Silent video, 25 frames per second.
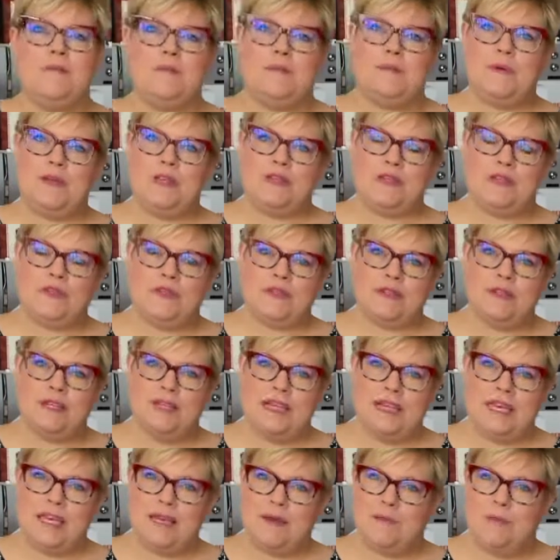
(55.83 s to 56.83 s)
Be sure to
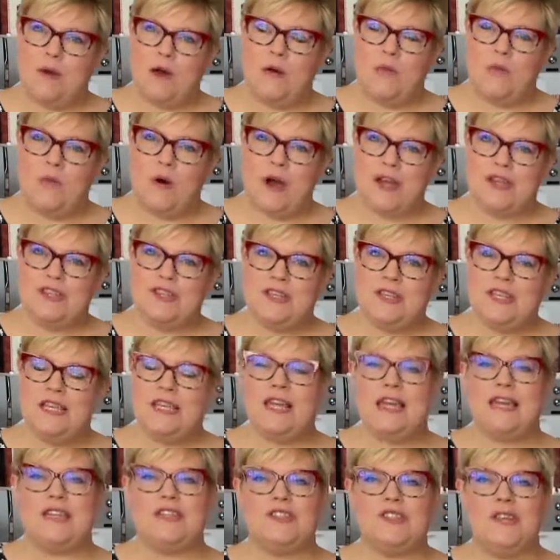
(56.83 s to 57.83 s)
keep on
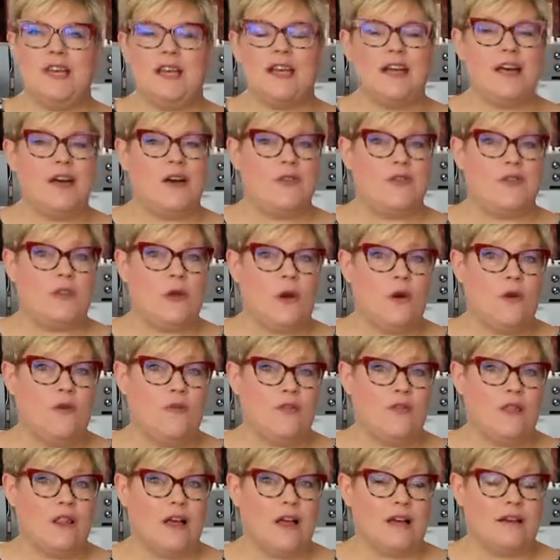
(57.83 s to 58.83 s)
watching and check out the
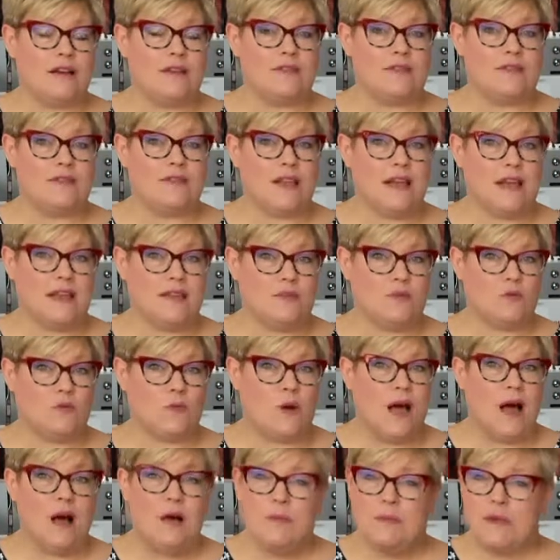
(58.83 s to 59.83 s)
overlockers as
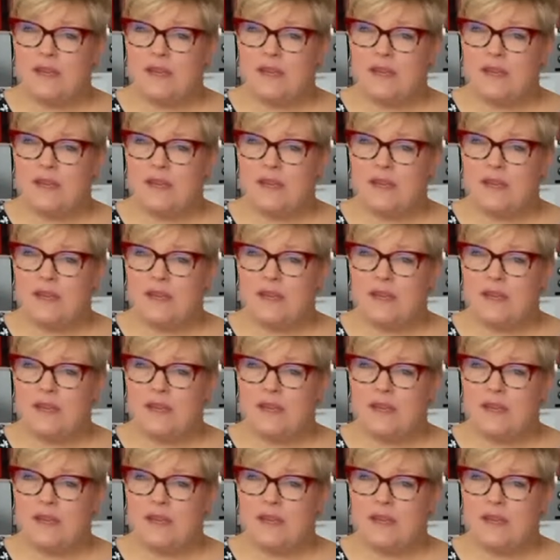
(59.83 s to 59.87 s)
well,